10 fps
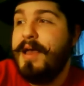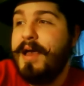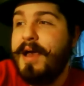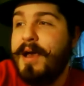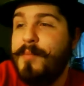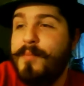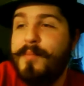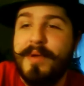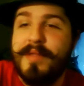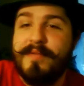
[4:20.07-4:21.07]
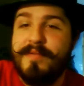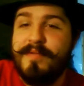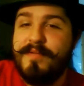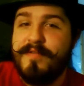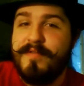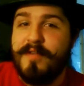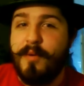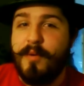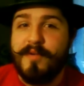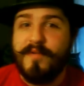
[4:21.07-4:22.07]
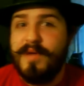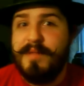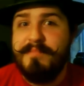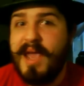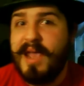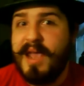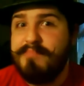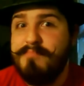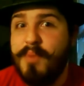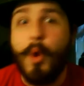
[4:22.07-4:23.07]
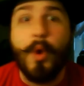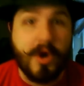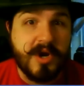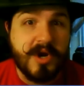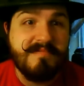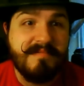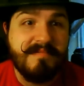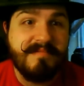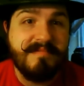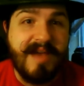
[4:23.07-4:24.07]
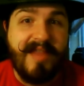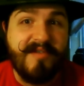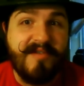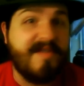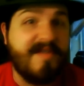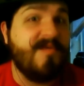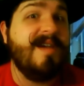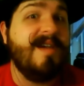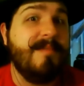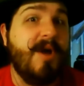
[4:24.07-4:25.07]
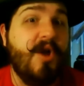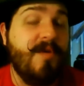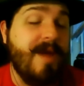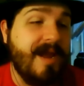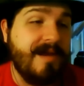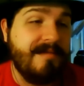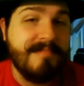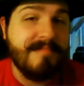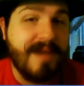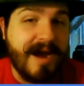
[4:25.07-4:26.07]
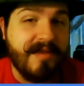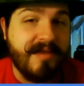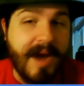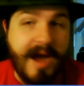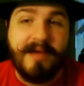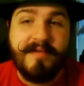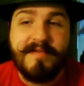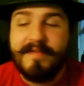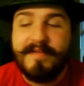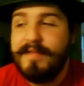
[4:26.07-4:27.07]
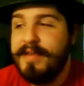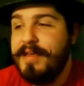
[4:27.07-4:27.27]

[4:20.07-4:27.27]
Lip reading: But Star Wars will make more, and there's three of them already out of the box.